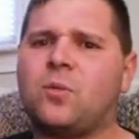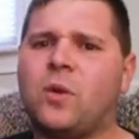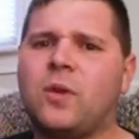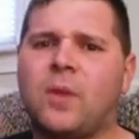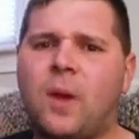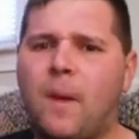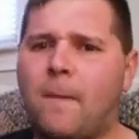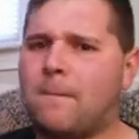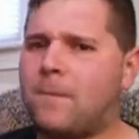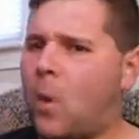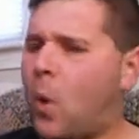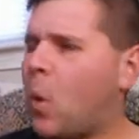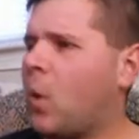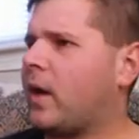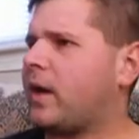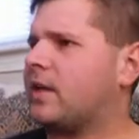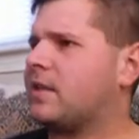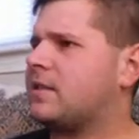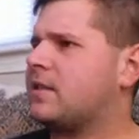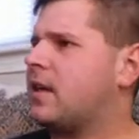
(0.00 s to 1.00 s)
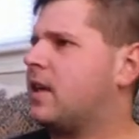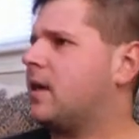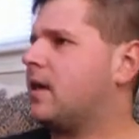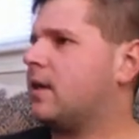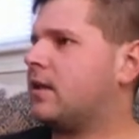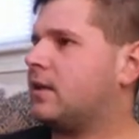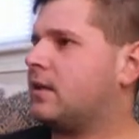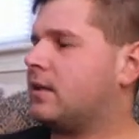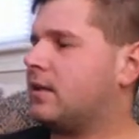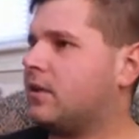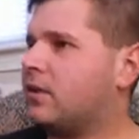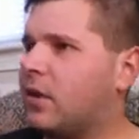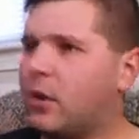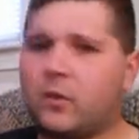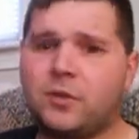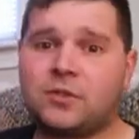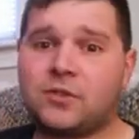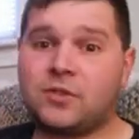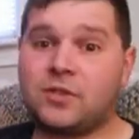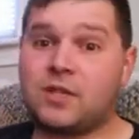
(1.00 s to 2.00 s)
with a point.
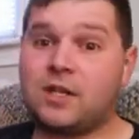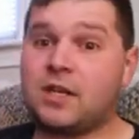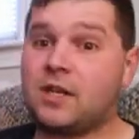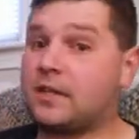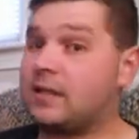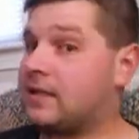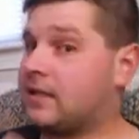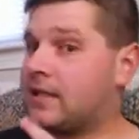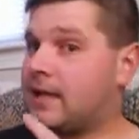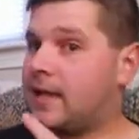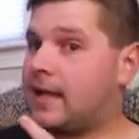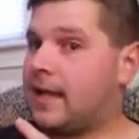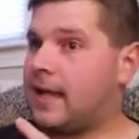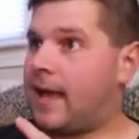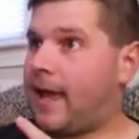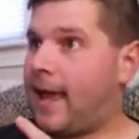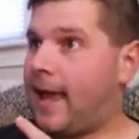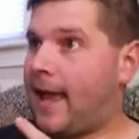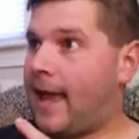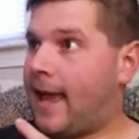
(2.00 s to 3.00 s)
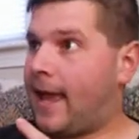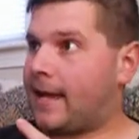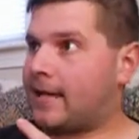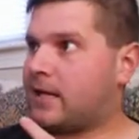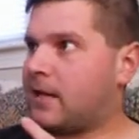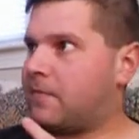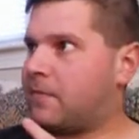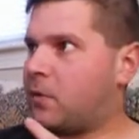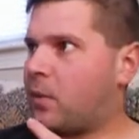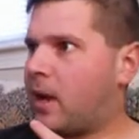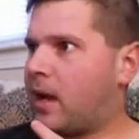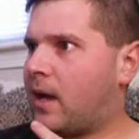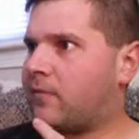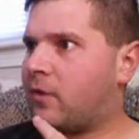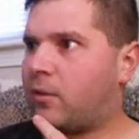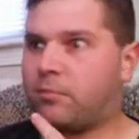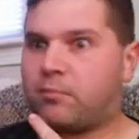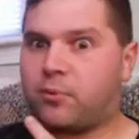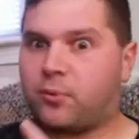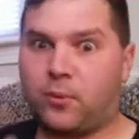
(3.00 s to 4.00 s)
Go see it, and if you
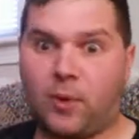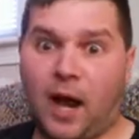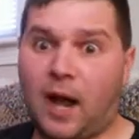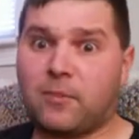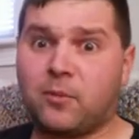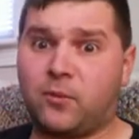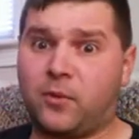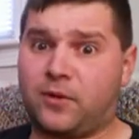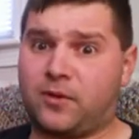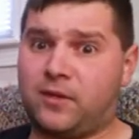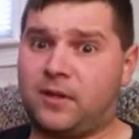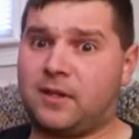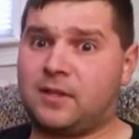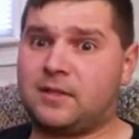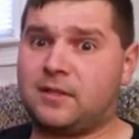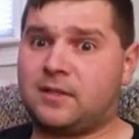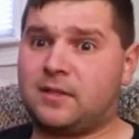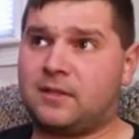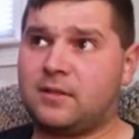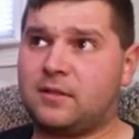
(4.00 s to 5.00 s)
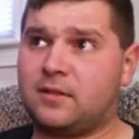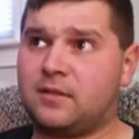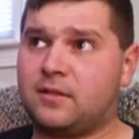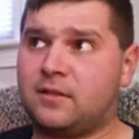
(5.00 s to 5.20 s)
have a problem with it,